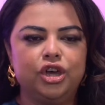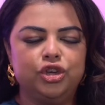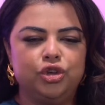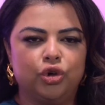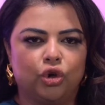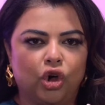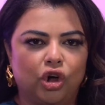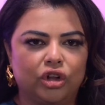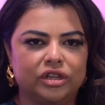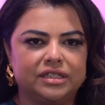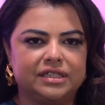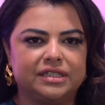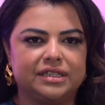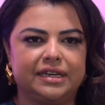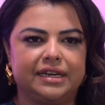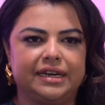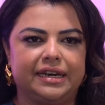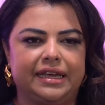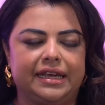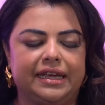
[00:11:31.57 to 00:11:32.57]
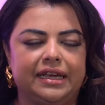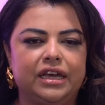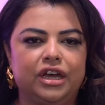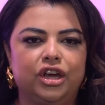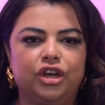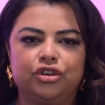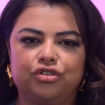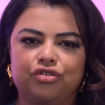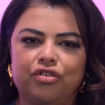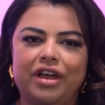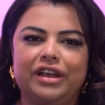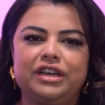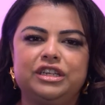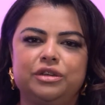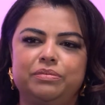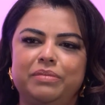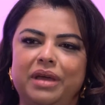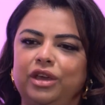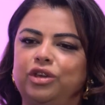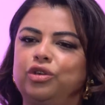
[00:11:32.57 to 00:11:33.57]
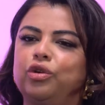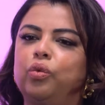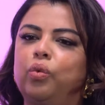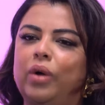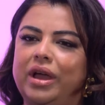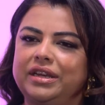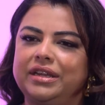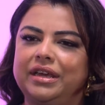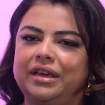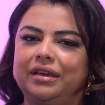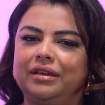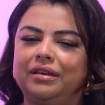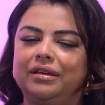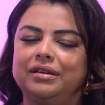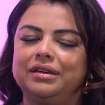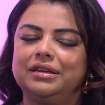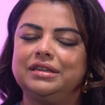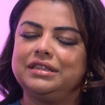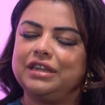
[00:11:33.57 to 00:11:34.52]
you're constantly trying to make your wedding